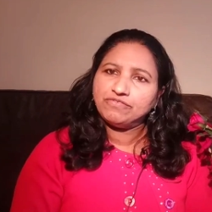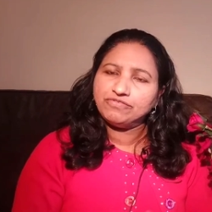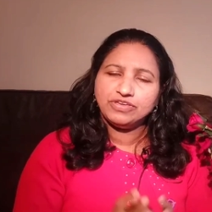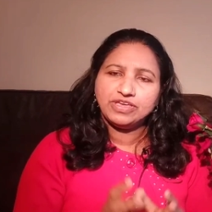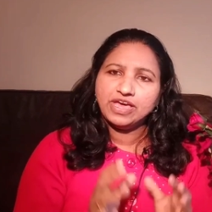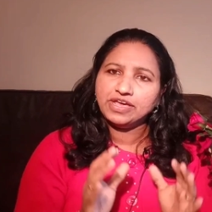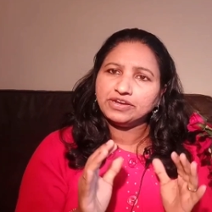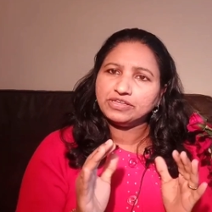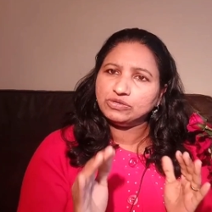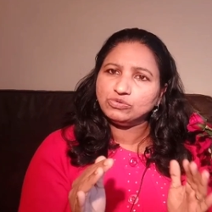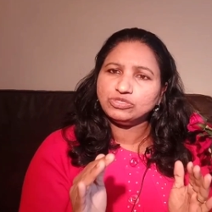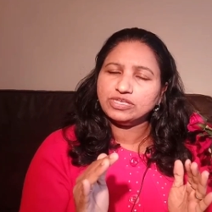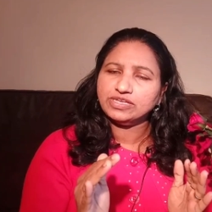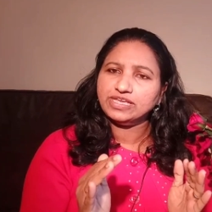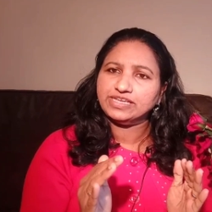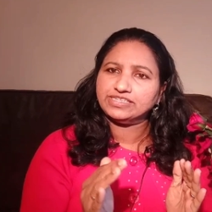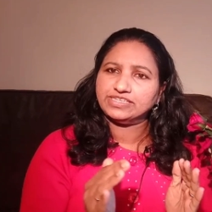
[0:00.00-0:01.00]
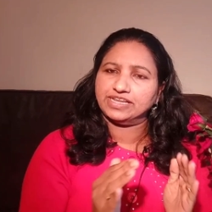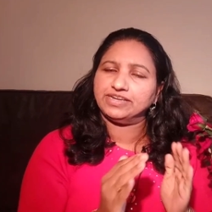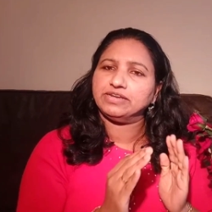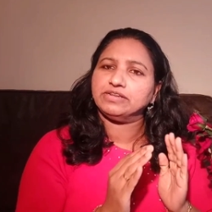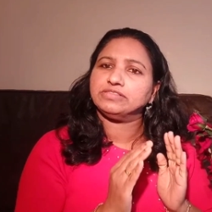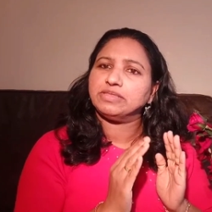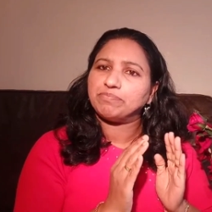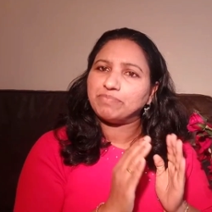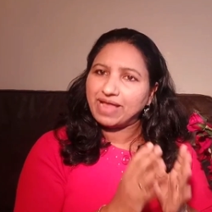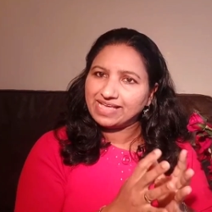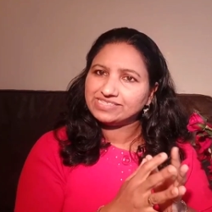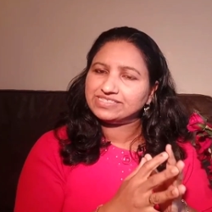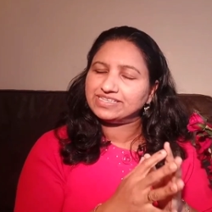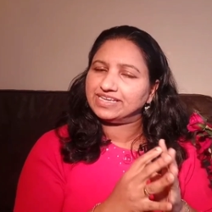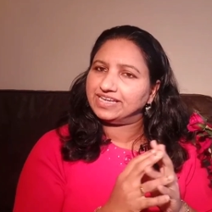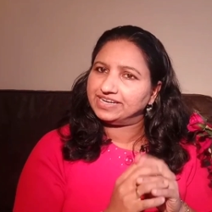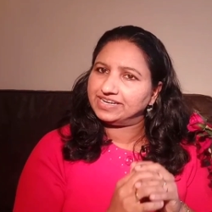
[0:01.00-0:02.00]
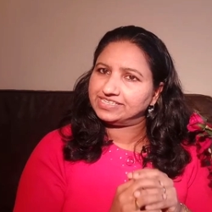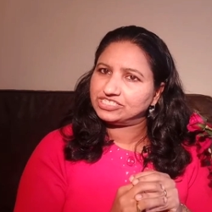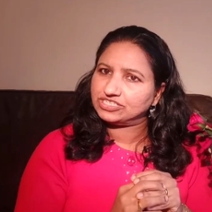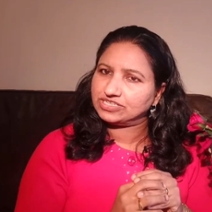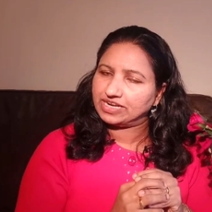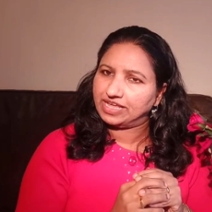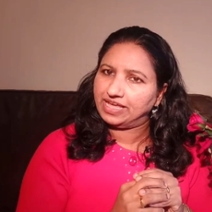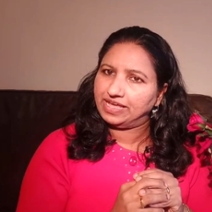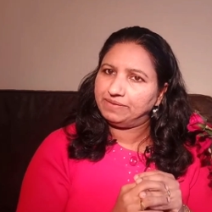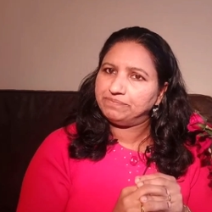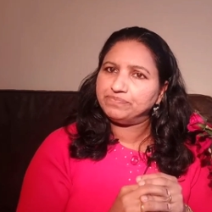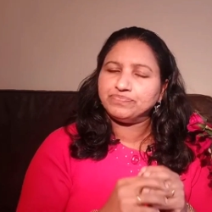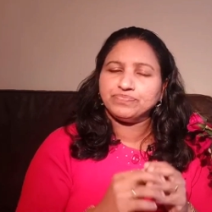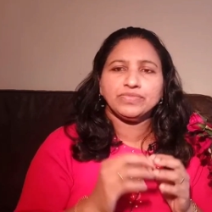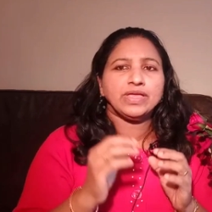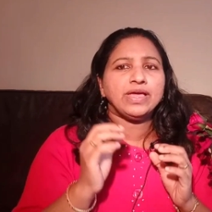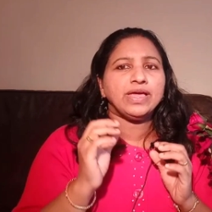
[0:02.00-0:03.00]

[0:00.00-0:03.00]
We are using it in the plastic industry,